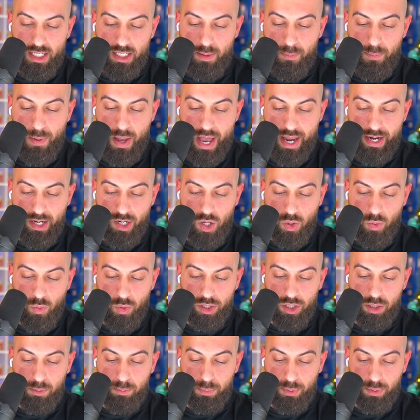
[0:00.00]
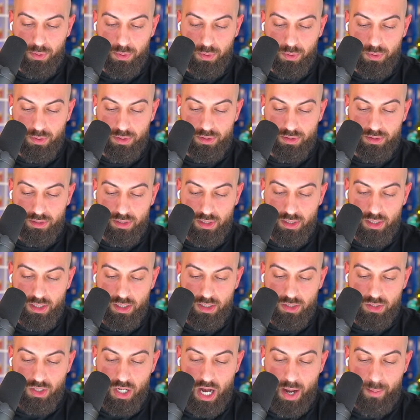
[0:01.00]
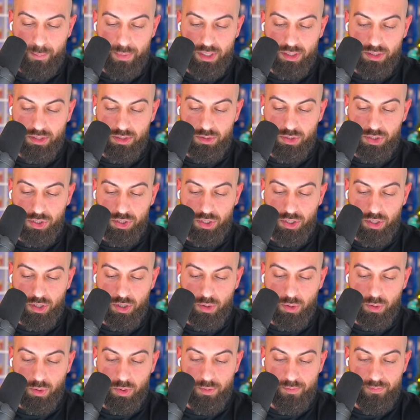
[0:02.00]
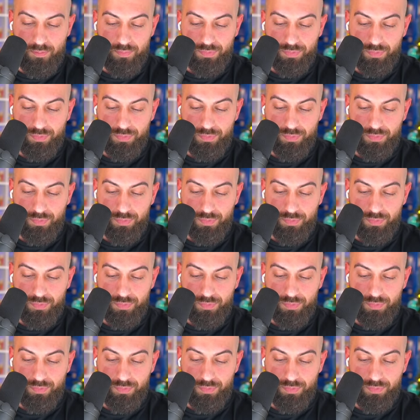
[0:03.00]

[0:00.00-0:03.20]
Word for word: depending on what you pull. So I'm going to do two.